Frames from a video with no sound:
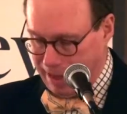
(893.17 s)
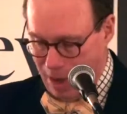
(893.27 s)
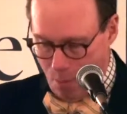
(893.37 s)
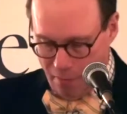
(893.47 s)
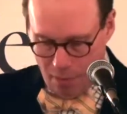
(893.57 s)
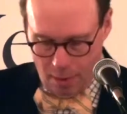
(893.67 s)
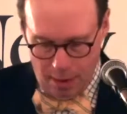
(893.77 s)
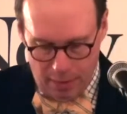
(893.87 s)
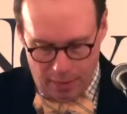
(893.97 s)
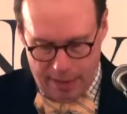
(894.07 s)
however,
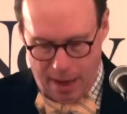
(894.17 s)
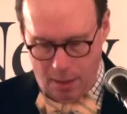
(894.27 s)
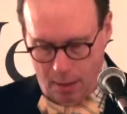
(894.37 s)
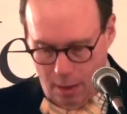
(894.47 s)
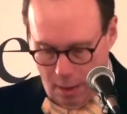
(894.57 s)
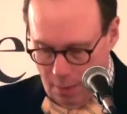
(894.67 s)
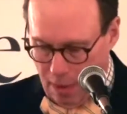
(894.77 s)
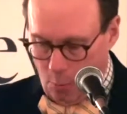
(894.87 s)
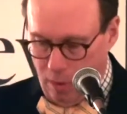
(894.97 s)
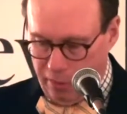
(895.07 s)

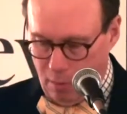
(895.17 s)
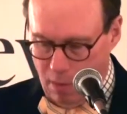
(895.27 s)
that recent